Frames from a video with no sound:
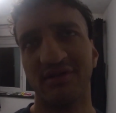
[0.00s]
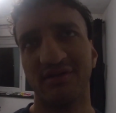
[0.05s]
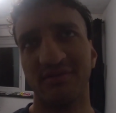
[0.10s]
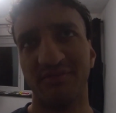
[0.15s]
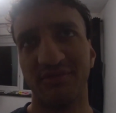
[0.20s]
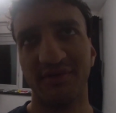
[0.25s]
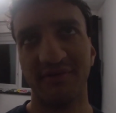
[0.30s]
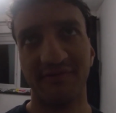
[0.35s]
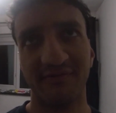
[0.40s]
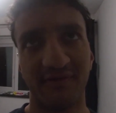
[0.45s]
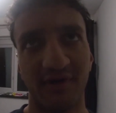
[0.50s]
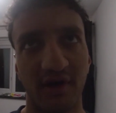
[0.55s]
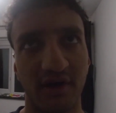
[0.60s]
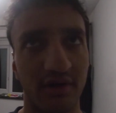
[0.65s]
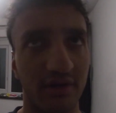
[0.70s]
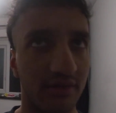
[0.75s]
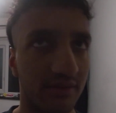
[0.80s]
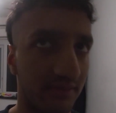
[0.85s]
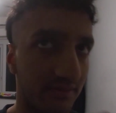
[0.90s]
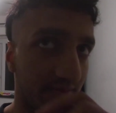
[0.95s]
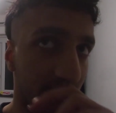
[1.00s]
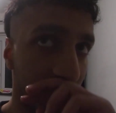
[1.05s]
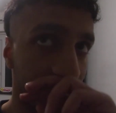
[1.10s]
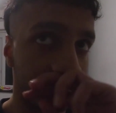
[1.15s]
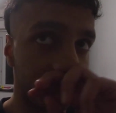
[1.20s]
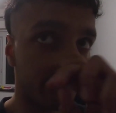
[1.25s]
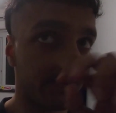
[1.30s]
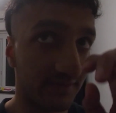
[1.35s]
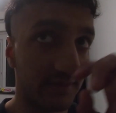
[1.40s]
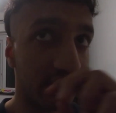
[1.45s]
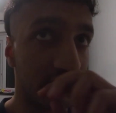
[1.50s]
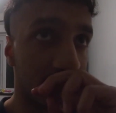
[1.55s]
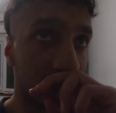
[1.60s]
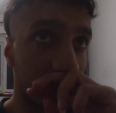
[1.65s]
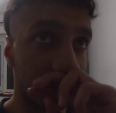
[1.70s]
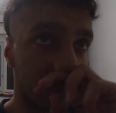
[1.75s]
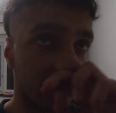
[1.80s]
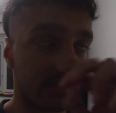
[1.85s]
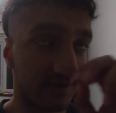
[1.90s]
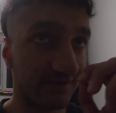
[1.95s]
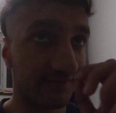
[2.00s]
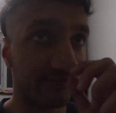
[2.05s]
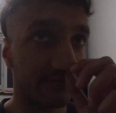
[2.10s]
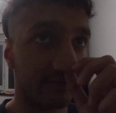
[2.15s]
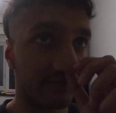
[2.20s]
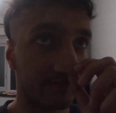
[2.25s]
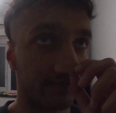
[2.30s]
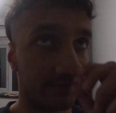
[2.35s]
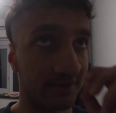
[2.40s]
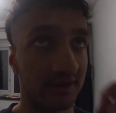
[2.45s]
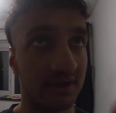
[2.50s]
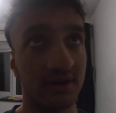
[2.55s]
it can breathe fire and stuff. And